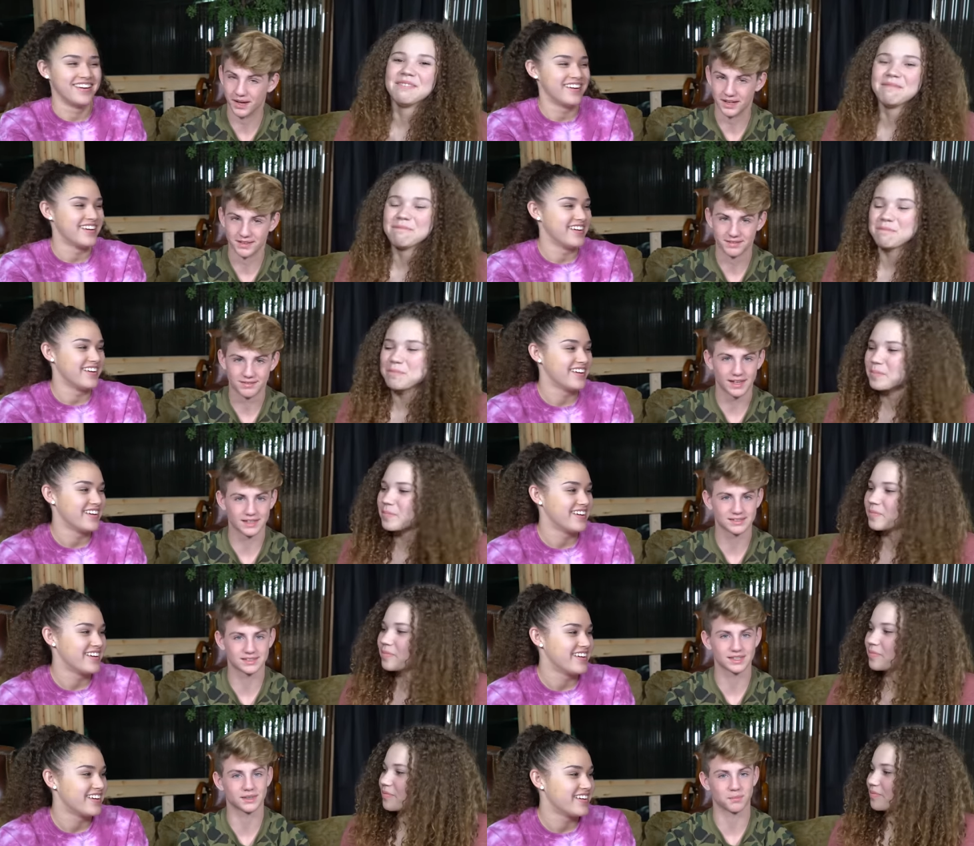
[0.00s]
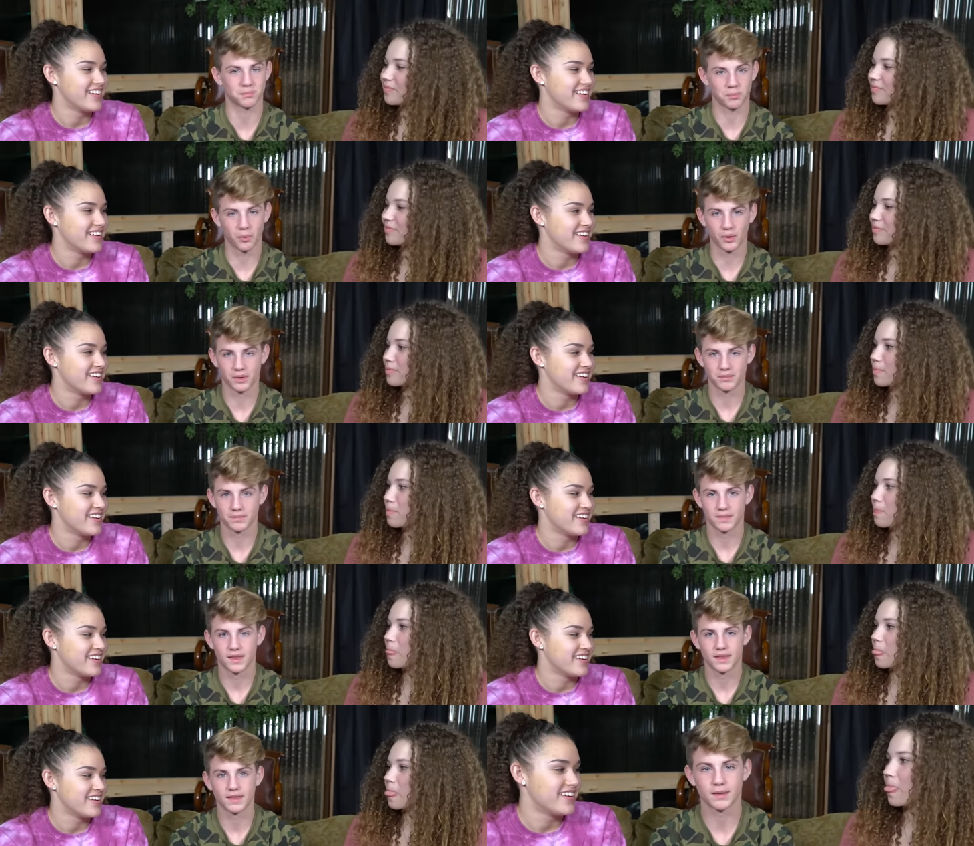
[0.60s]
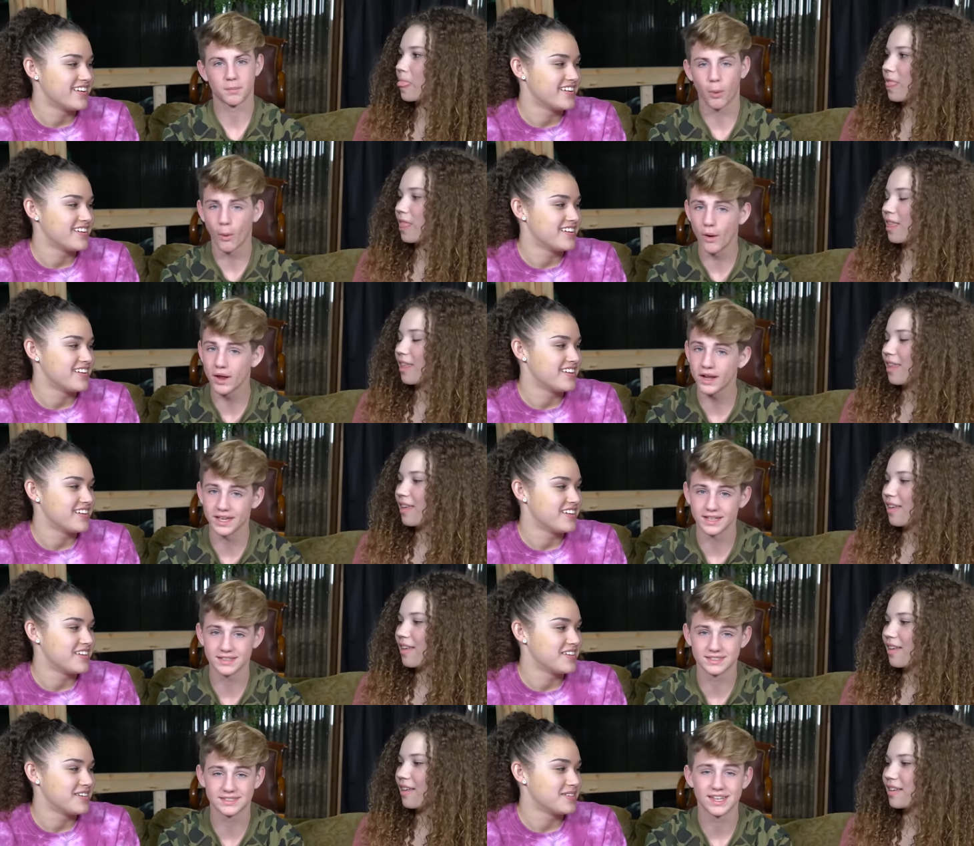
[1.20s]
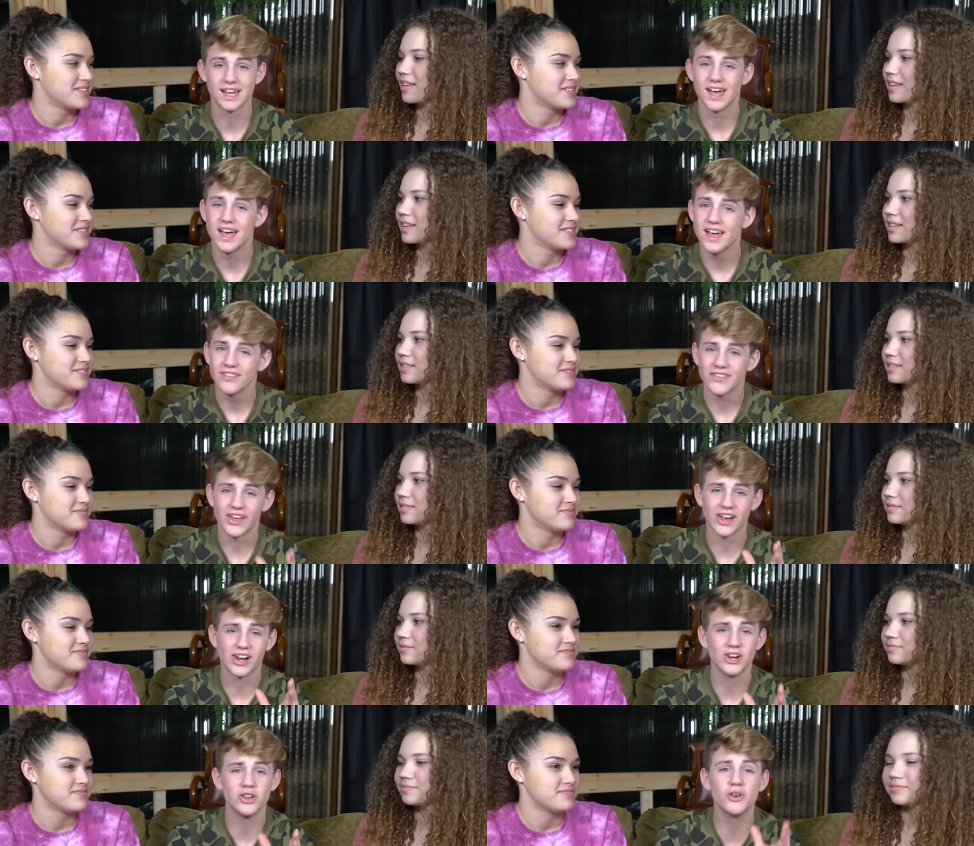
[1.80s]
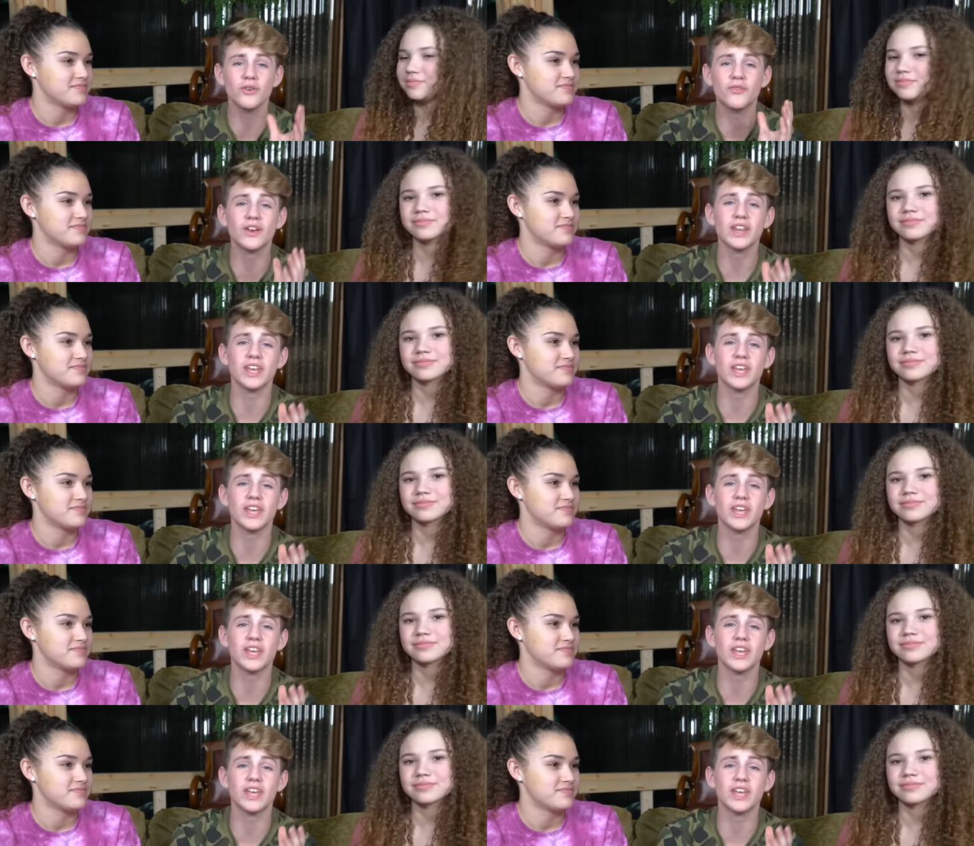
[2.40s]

Speaker 1: but that's not the point. The point is that a new